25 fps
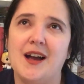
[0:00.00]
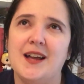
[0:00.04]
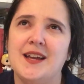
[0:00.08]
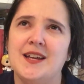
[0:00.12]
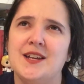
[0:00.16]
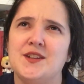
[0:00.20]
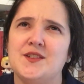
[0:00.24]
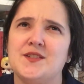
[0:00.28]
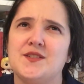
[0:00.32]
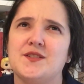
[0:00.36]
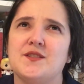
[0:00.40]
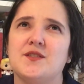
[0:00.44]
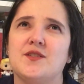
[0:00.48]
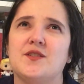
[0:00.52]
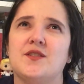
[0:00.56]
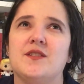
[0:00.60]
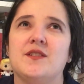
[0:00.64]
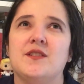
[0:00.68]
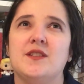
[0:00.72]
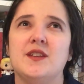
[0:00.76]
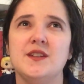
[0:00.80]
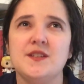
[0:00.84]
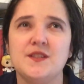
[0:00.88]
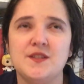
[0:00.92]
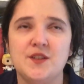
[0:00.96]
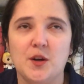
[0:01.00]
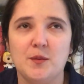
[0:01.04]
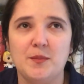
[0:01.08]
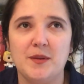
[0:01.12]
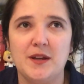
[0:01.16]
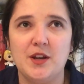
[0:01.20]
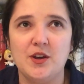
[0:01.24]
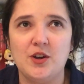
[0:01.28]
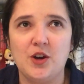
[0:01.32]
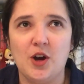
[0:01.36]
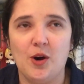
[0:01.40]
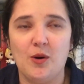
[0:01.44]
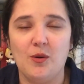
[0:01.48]
It is this year
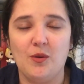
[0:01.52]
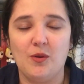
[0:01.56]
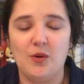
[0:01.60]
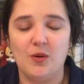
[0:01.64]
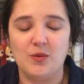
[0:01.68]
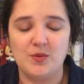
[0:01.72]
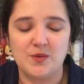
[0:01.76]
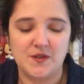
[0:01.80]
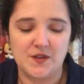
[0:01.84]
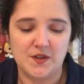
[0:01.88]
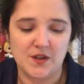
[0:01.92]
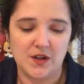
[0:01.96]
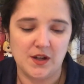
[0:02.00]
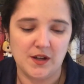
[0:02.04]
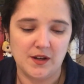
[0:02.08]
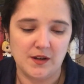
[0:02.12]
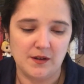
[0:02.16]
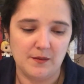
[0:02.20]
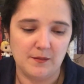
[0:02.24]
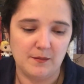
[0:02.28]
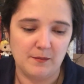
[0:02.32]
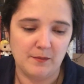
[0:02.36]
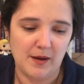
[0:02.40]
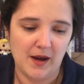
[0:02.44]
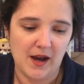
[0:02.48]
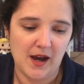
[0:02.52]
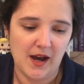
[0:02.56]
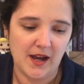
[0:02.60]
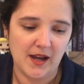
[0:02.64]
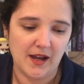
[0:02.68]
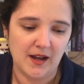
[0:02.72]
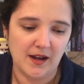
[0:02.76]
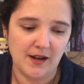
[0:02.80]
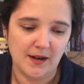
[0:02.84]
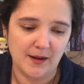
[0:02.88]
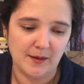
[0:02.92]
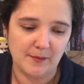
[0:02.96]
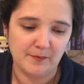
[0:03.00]
being co-hosted
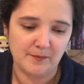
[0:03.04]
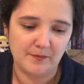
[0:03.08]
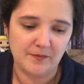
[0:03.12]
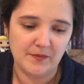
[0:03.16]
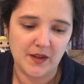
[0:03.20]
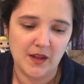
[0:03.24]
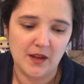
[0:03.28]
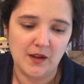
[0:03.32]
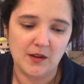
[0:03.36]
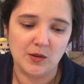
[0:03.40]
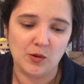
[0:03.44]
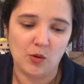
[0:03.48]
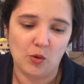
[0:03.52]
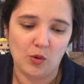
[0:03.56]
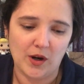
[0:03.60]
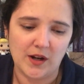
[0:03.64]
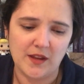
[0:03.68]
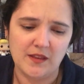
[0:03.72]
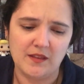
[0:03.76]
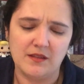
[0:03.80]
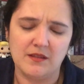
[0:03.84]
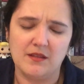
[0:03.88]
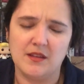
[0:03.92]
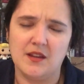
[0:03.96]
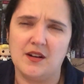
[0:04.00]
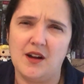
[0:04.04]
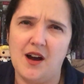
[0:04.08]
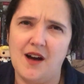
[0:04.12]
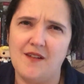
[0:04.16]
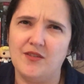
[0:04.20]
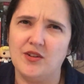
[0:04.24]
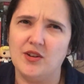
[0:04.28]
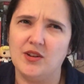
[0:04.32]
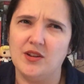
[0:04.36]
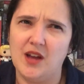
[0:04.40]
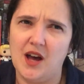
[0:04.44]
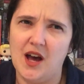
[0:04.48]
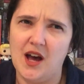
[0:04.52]
by Lauren the
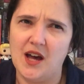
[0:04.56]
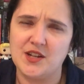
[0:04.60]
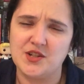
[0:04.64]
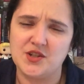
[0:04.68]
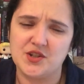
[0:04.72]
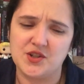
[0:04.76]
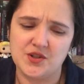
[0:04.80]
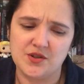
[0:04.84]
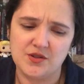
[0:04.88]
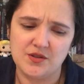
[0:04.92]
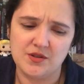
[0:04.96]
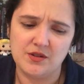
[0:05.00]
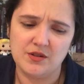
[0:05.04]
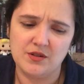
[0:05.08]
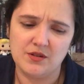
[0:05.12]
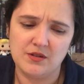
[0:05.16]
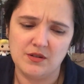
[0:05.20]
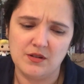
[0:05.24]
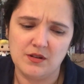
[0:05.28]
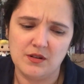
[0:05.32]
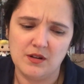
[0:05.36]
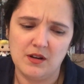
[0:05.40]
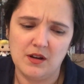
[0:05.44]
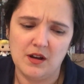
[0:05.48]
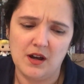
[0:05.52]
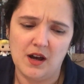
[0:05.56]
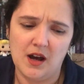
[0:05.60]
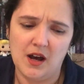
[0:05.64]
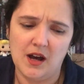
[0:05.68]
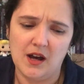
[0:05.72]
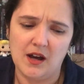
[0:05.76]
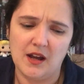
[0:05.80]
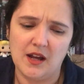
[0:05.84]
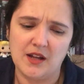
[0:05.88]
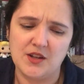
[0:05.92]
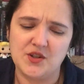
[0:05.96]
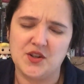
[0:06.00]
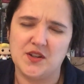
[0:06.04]
Novel Lush
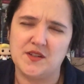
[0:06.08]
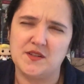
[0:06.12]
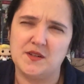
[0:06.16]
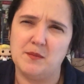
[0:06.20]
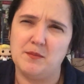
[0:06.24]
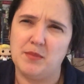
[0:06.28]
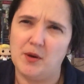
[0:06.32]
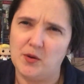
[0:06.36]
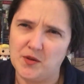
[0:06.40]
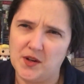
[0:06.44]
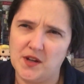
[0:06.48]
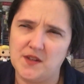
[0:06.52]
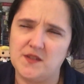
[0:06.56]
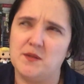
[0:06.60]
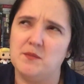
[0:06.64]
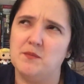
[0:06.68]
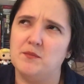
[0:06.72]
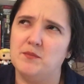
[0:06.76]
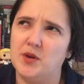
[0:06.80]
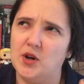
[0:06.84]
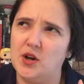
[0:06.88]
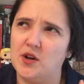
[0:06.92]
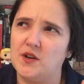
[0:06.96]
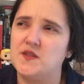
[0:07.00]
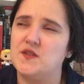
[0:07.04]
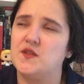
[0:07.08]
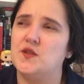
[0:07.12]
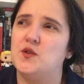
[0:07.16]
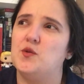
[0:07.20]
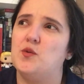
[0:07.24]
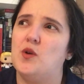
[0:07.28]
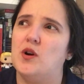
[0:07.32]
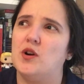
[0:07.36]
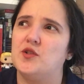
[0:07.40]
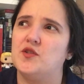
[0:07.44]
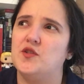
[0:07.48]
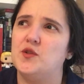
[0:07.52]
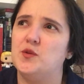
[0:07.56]
and Jesse Bowtison Books,
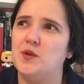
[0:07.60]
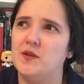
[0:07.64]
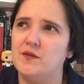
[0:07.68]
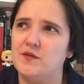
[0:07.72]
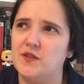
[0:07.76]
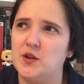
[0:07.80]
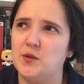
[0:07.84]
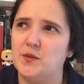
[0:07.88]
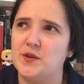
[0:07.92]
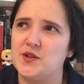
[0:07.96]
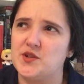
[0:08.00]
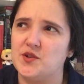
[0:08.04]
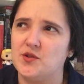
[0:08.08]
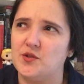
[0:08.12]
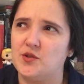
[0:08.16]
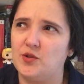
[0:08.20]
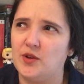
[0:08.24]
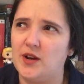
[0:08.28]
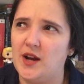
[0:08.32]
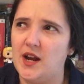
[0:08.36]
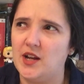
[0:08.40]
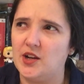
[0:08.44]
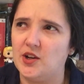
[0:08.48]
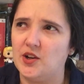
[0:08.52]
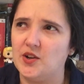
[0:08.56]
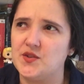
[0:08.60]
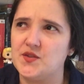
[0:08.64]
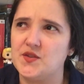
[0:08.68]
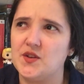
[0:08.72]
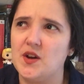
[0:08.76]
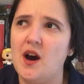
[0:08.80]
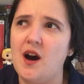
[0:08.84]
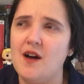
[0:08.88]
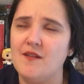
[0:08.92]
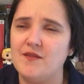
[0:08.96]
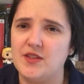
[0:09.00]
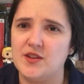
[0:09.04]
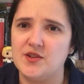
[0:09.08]
who are two of the original creators
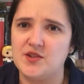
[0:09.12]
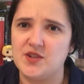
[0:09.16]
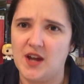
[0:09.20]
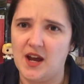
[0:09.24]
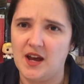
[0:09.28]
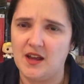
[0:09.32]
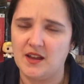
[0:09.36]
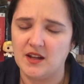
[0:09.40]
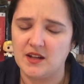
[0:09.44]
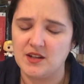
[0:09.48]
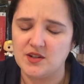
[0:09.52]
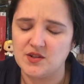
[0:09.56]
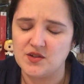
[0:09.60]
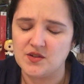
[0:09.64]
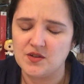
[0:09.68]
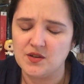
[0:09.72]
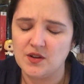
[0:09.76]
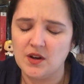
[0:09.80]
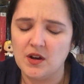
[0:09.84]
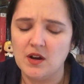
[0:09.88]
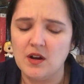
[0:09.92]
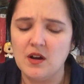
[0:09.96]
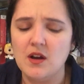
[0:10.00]
of the challenge.